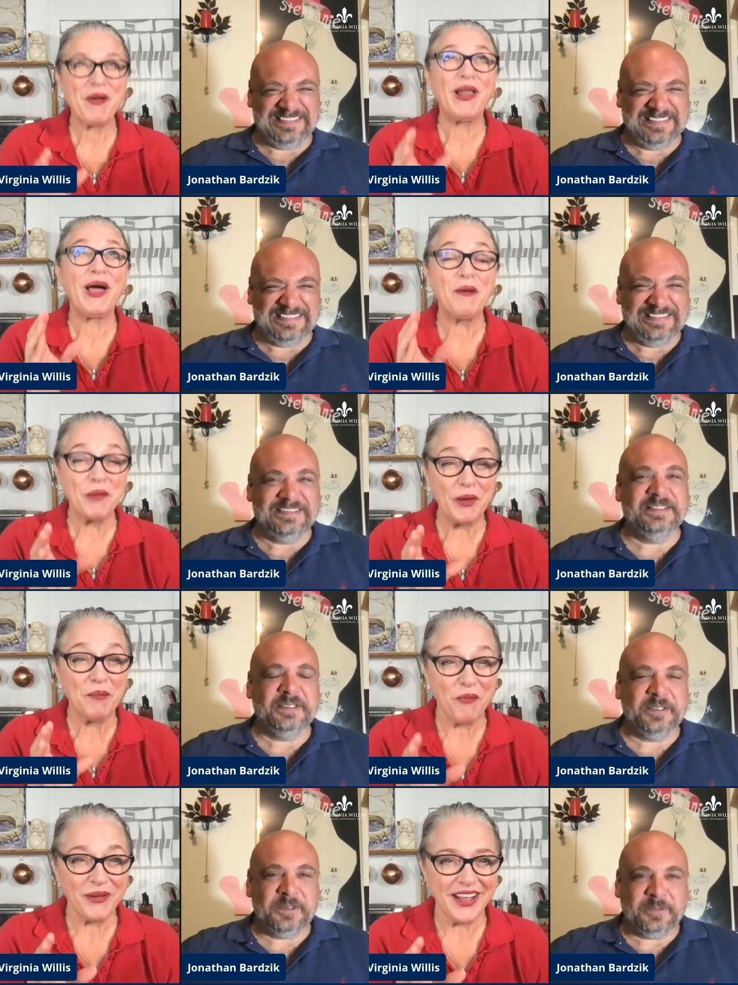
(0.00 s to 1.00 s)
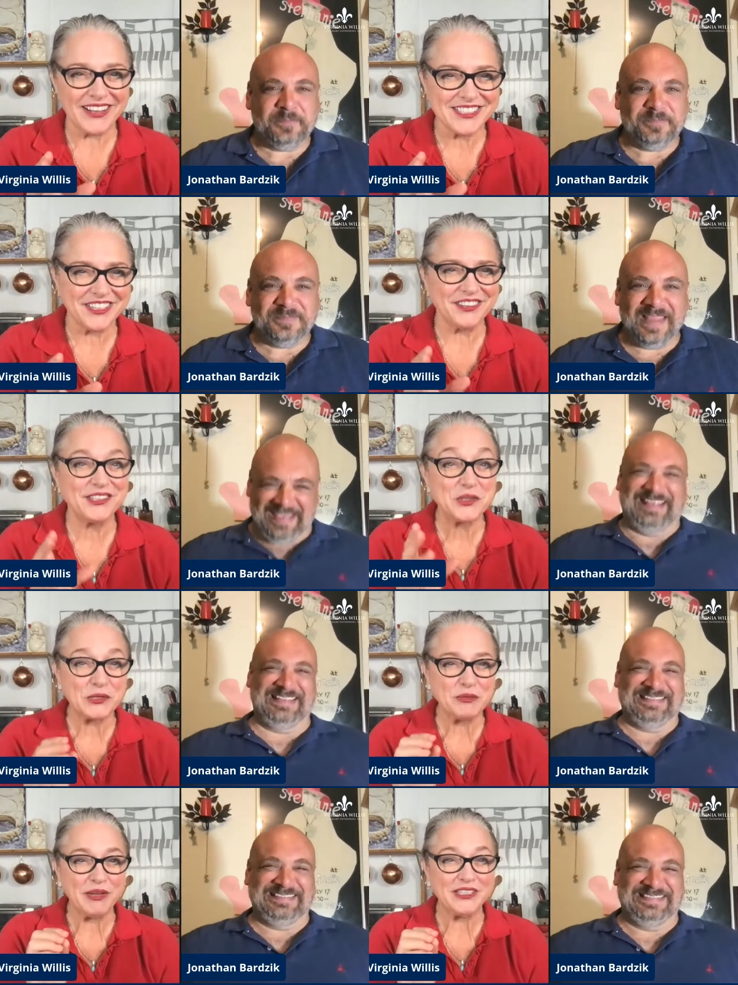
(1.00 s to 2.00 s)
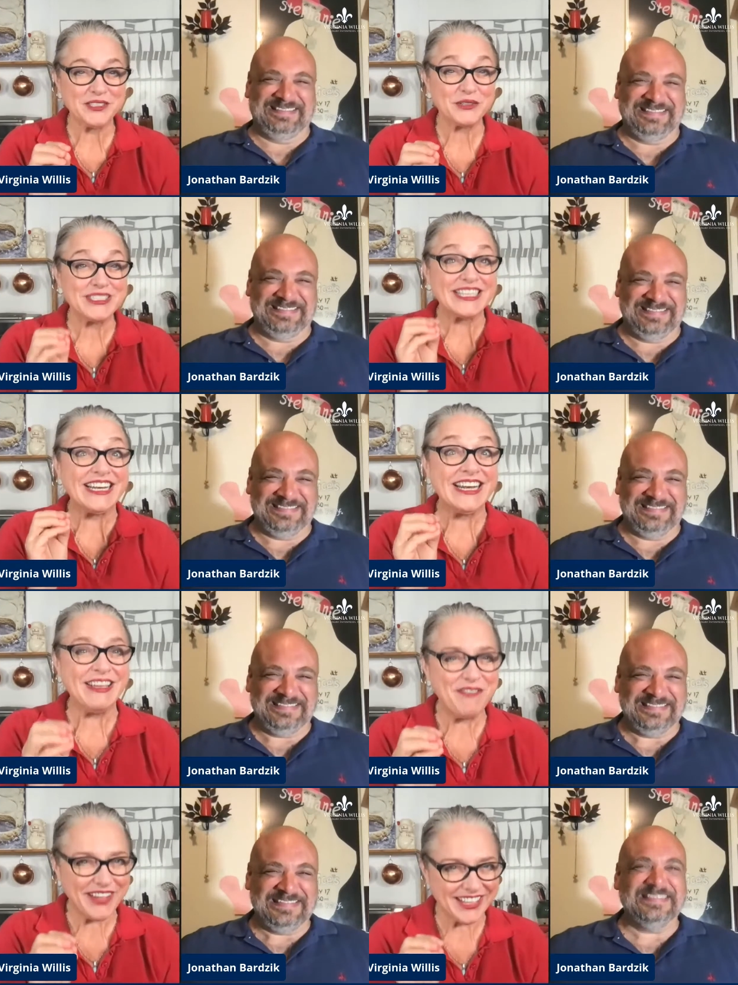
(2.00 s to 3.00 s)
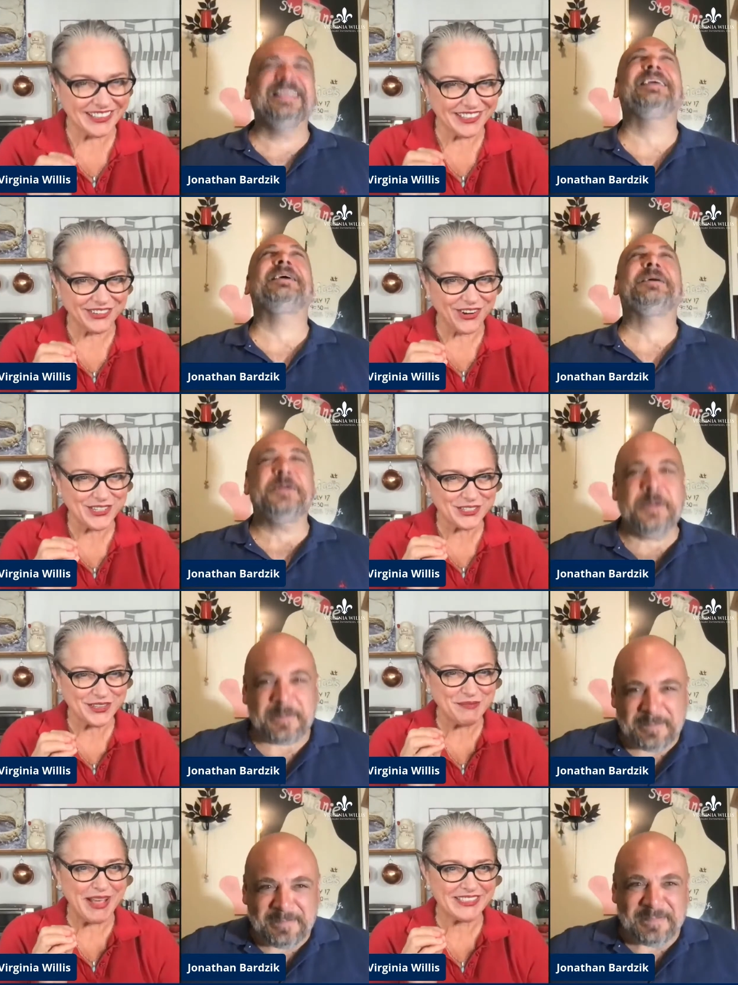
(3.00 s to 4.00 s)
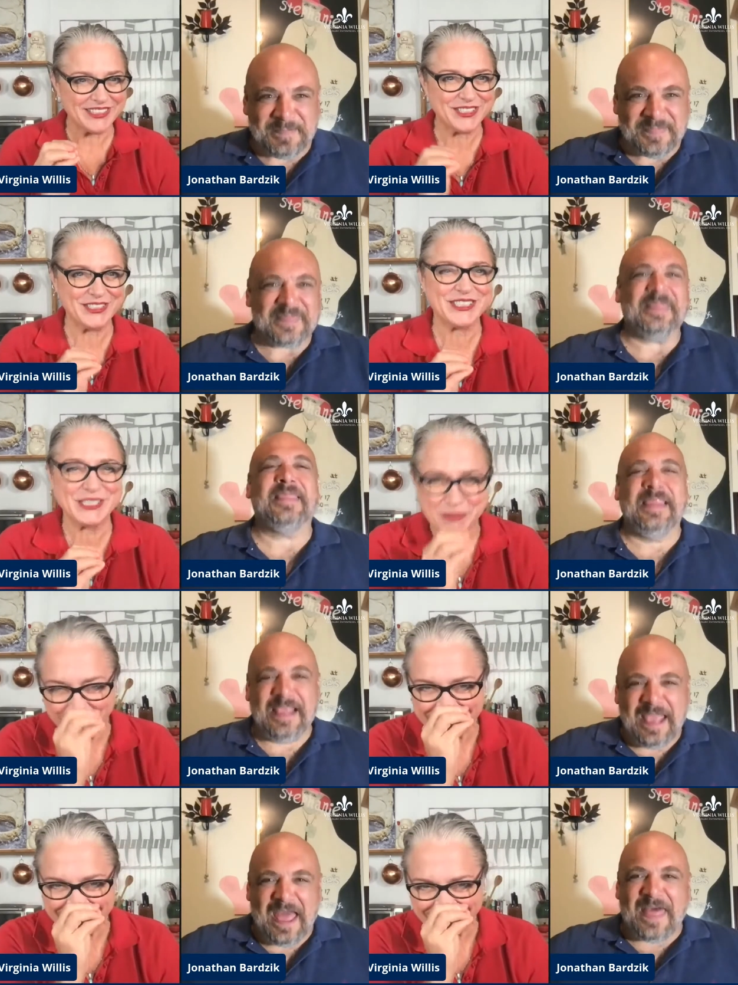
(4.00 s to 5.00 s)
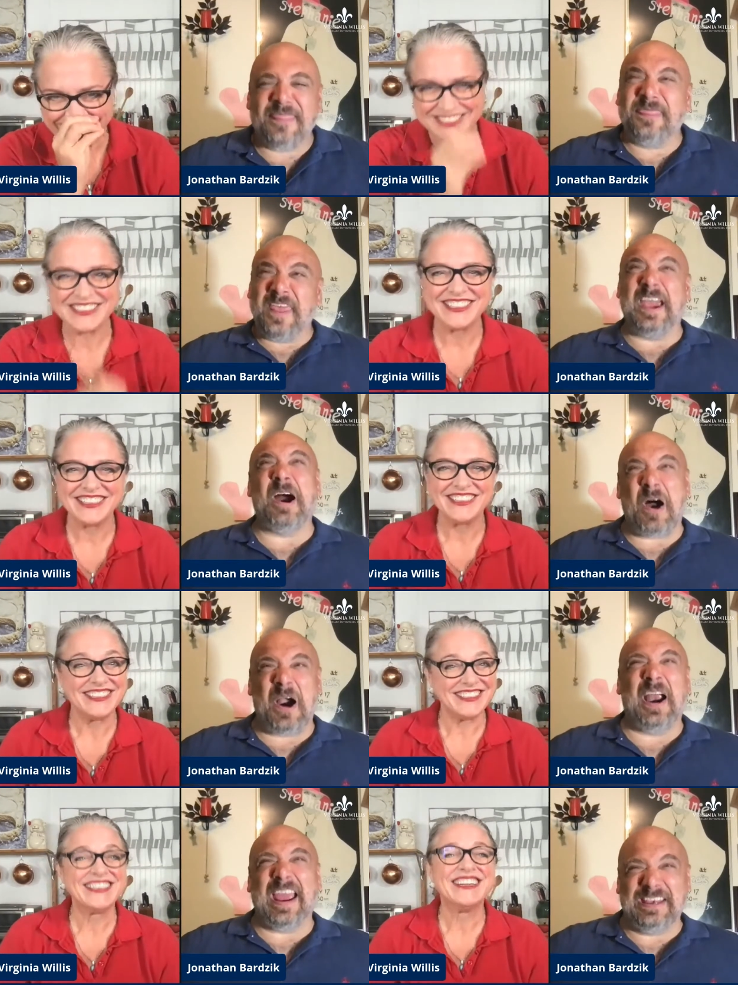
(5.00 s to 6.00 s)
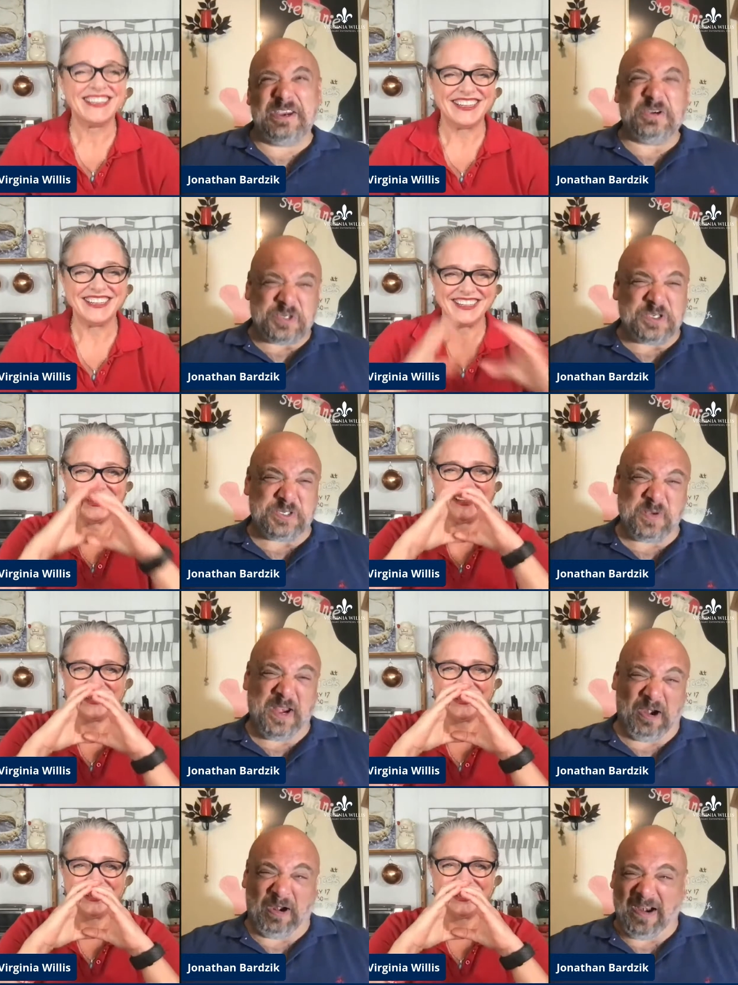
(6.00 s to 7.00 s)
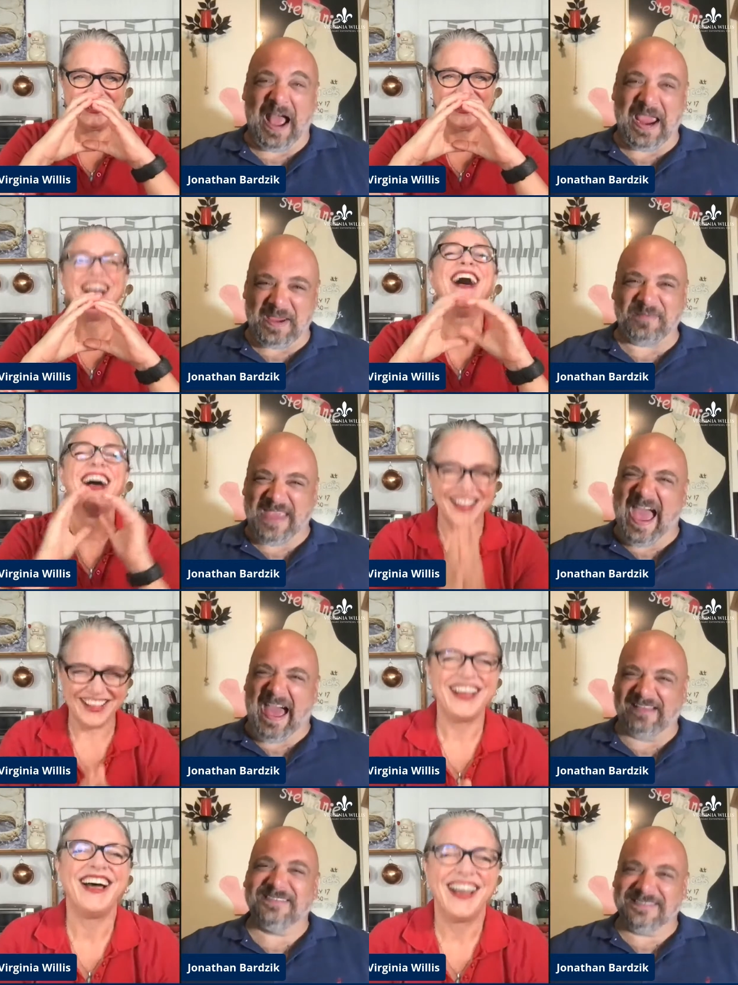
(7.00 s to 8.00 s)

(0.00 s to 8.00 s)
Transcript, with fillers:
Speaker 1: but I will point out to you that Georgia peaches are significantly larger than Massachusetts peaches.
Speaker 2: They are, and usually sweeter. I am, yeah.